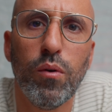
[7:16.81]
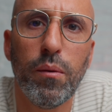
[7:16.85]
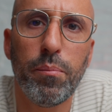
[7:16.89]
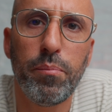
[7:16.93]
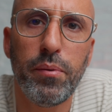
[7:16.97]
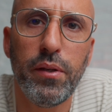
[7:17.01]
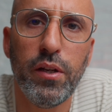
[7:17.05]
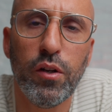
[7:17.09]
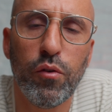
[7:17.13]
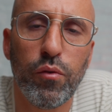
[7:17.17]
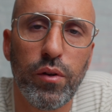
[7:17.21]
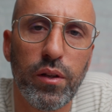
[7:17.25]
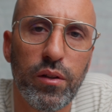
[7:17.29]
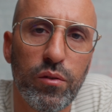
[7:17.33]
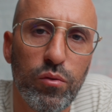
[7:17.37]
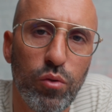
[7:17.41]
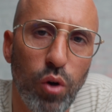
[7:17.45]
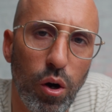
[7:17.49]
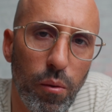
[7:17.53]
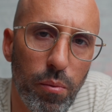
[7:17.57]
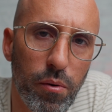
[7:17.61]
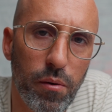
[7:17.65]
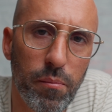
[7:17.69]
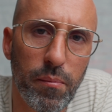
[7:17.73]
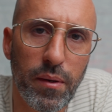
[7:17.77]
appear in
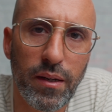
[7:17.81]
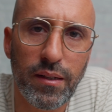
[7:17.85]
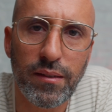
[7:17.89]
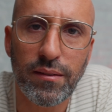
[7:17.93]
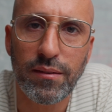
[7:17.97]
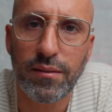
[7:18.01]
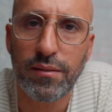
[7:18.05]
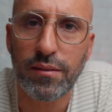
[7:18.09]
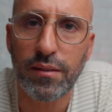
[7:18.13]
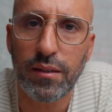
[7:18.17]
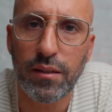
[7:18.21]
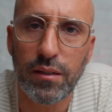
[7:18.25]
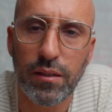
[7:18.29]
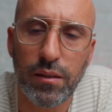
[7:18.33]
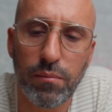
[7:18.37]
Dobermans,